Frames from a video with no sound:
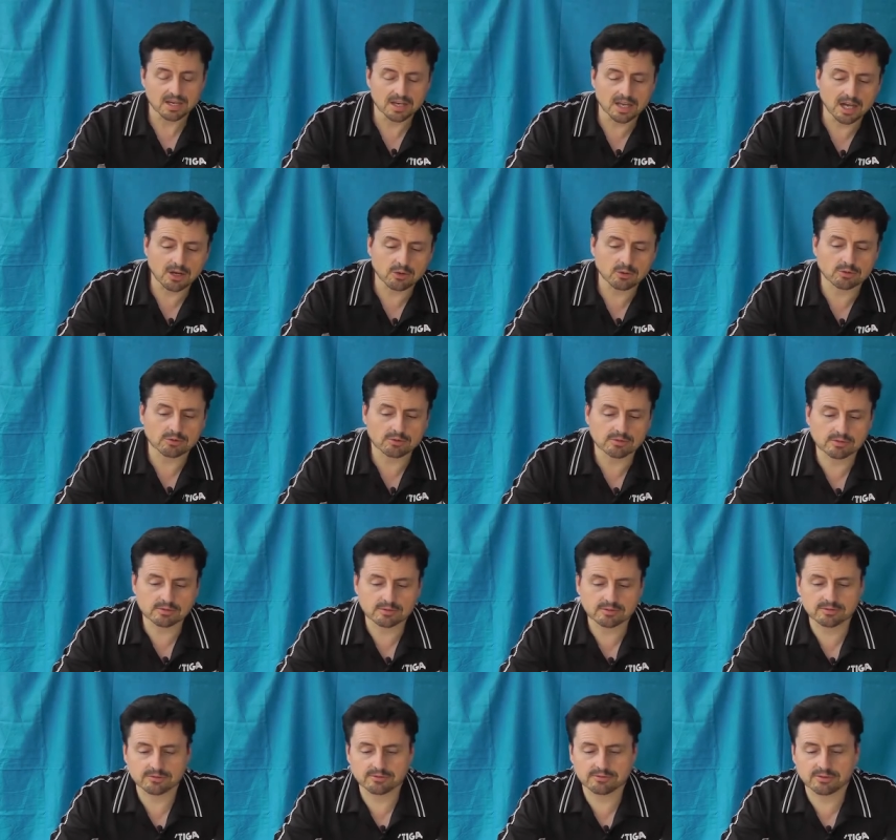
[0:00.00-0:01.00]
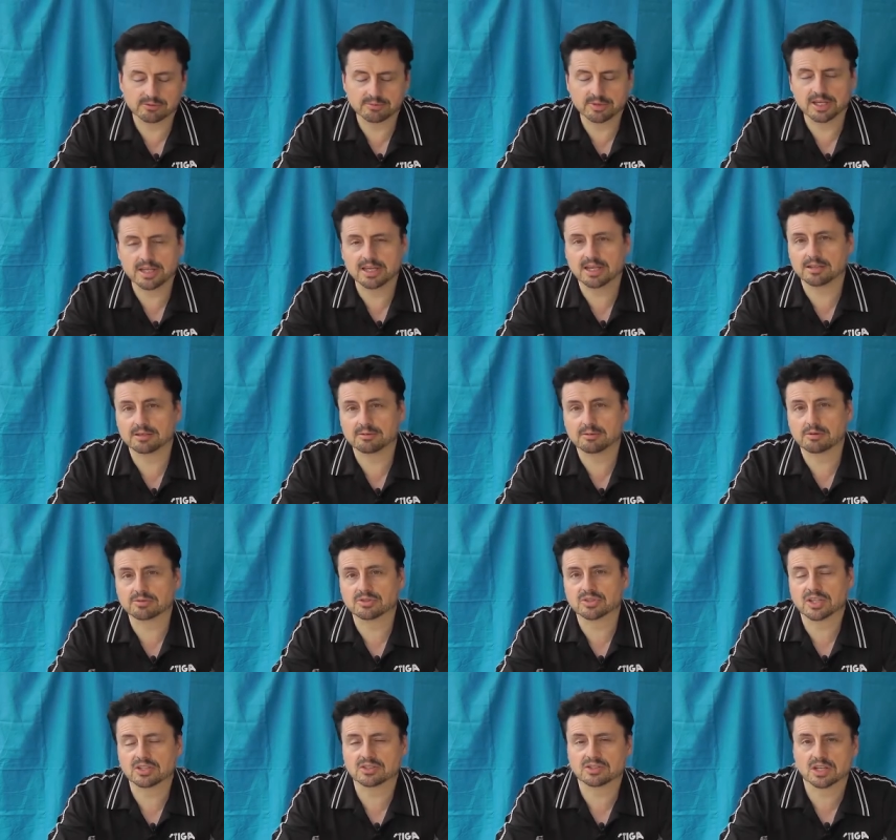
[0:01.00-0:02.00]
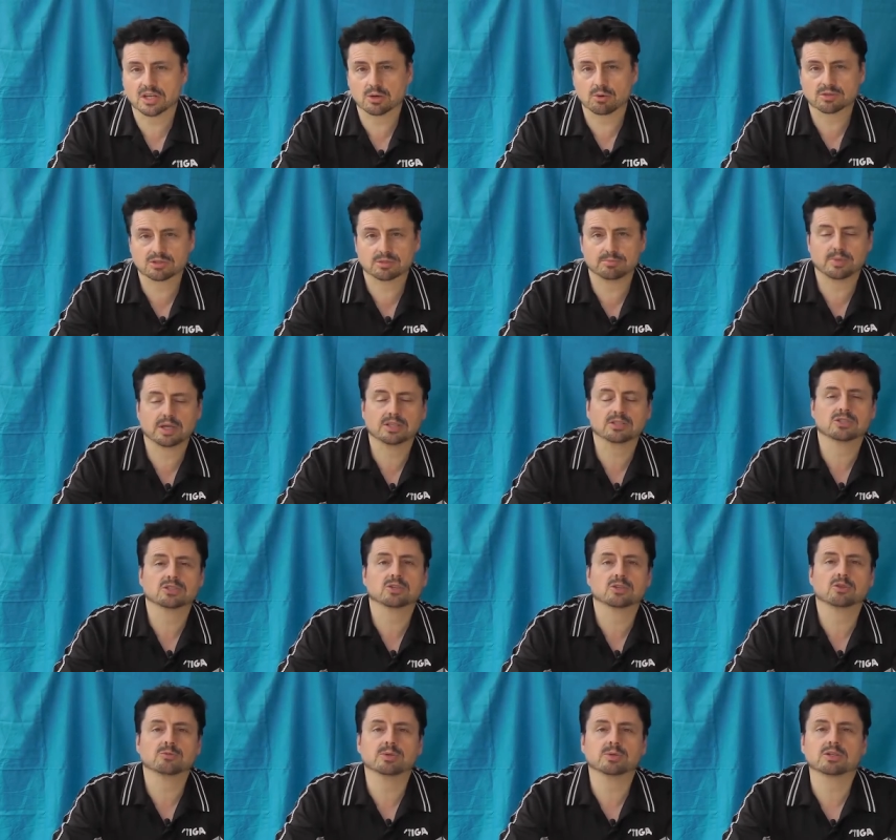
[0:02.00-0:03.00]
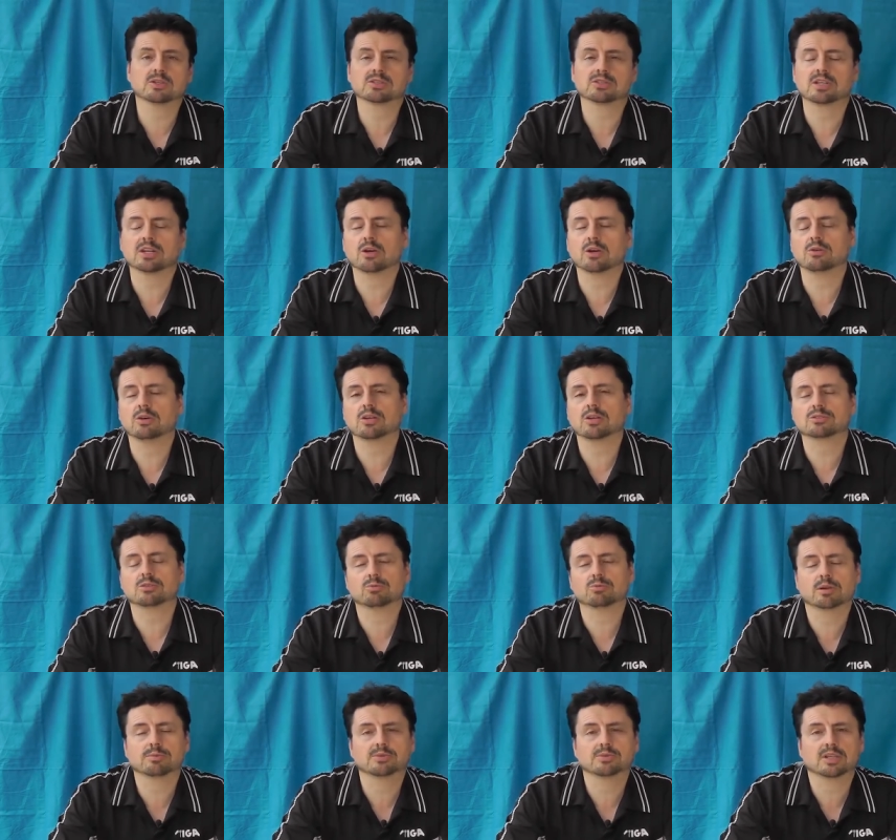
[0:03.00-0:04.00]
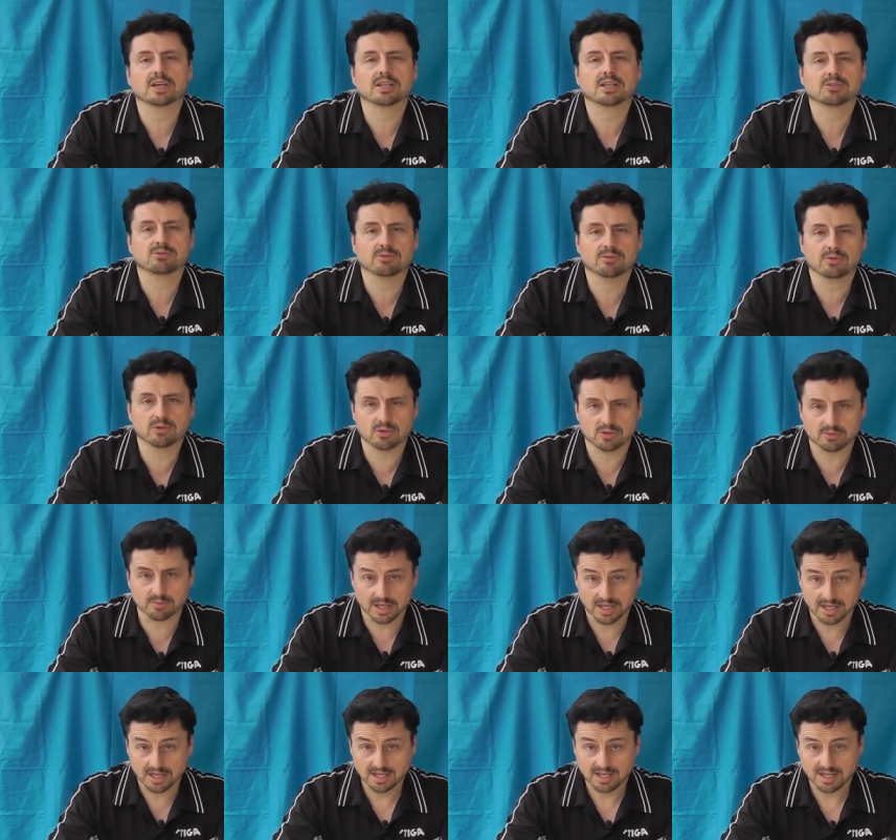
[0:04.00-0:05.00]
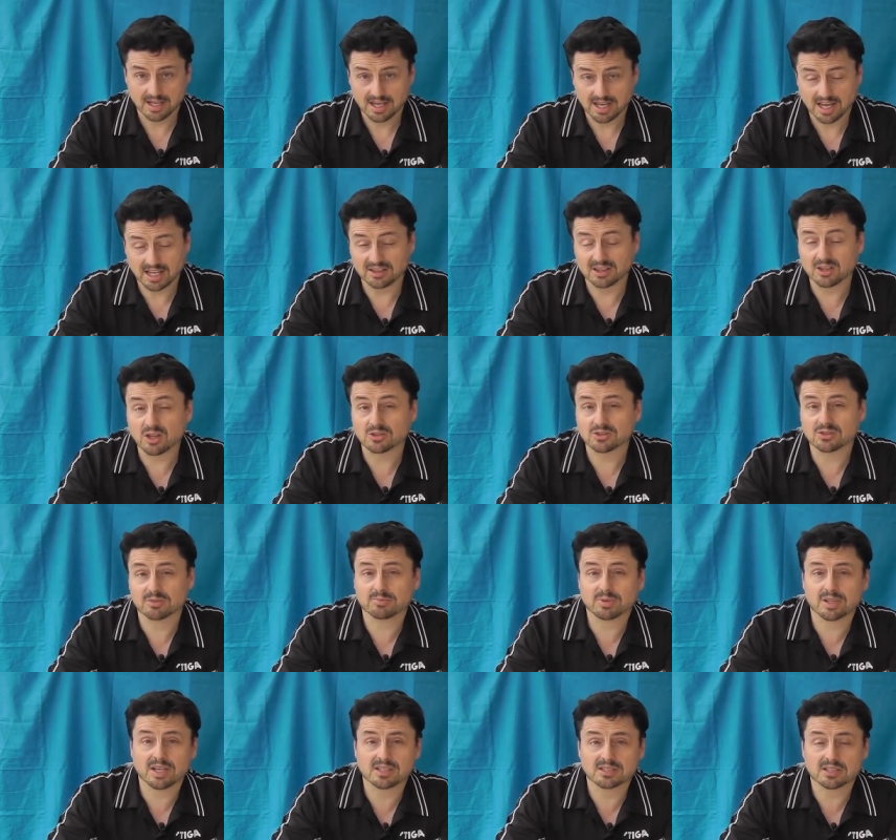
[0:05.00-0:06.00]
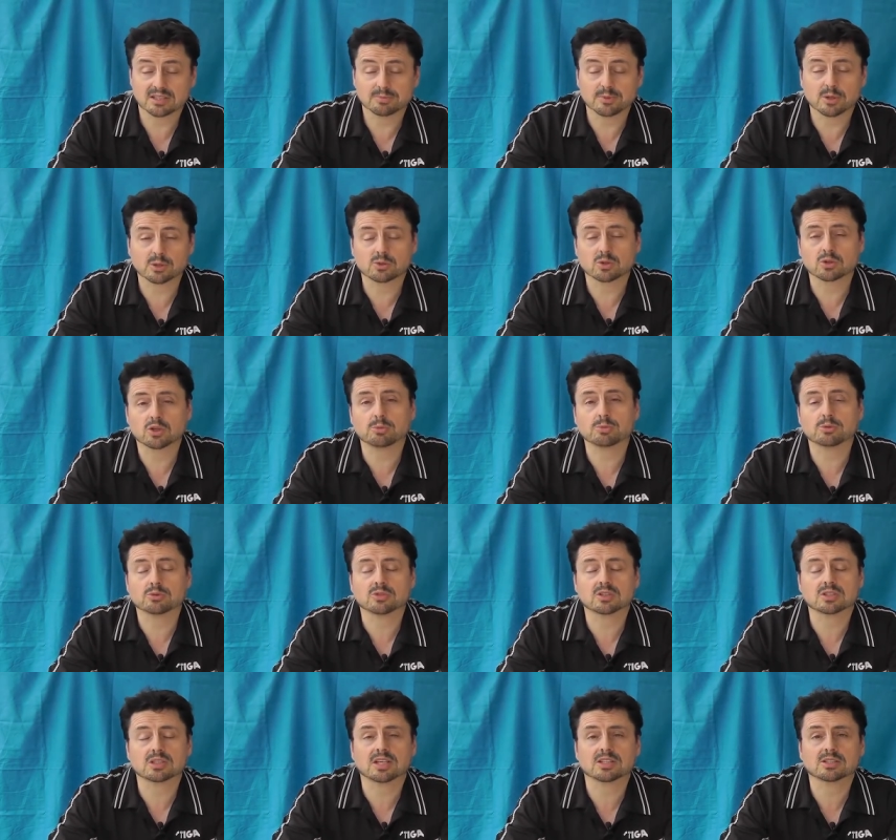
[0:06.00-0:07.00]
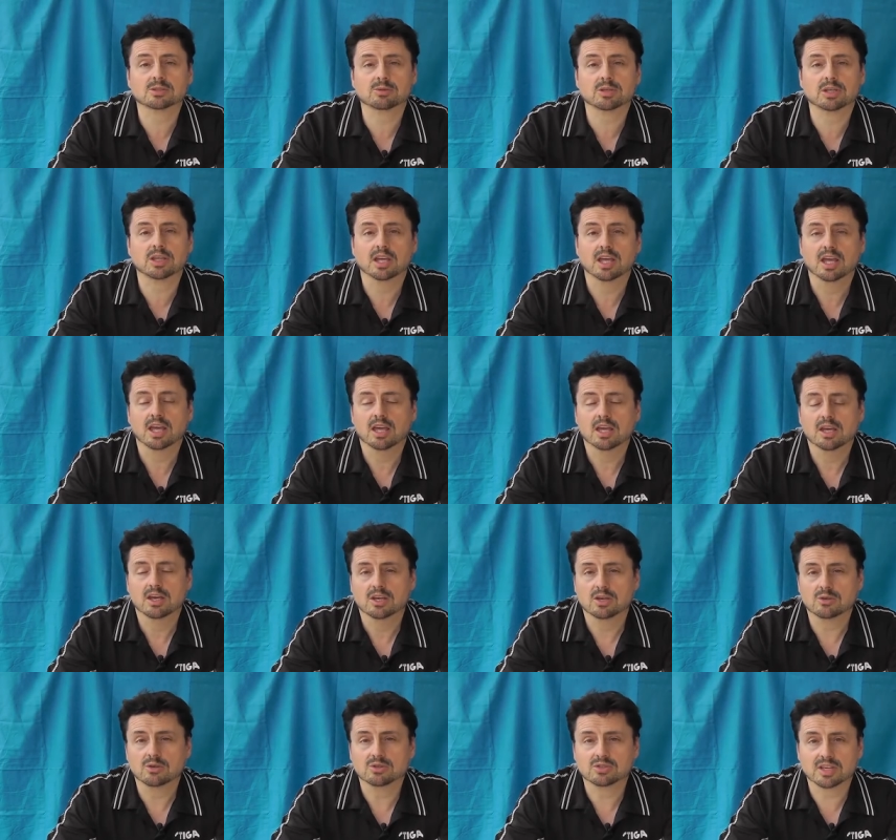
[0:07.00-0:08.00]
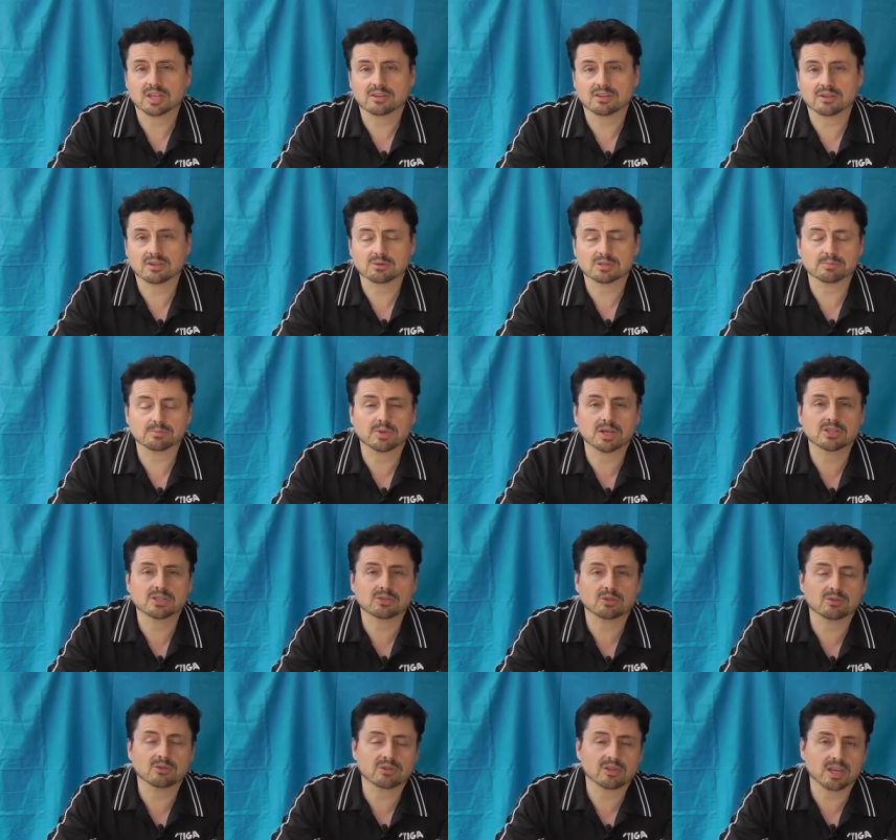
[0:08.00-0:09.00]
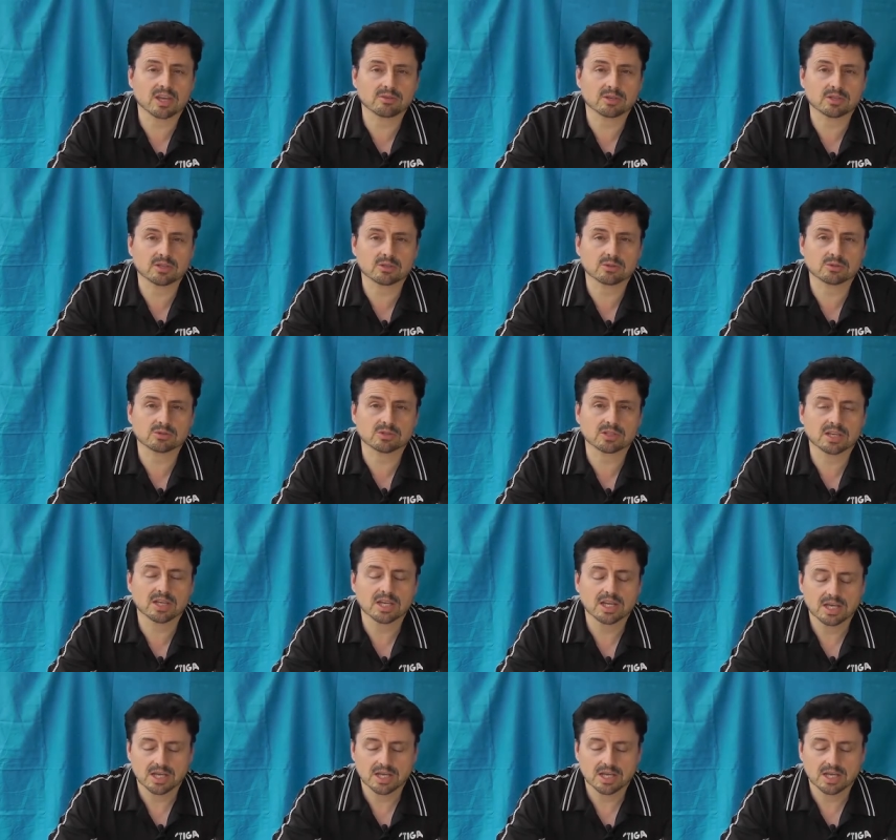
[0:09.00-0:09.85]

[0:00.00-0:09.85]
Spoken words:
Now, for me, and I'm not saying Steel Wasp is a bad shoe, because I know lots of websites review them, and lots of players, I spoke to a couple just last week, who said that it was the best shoe that they ever used.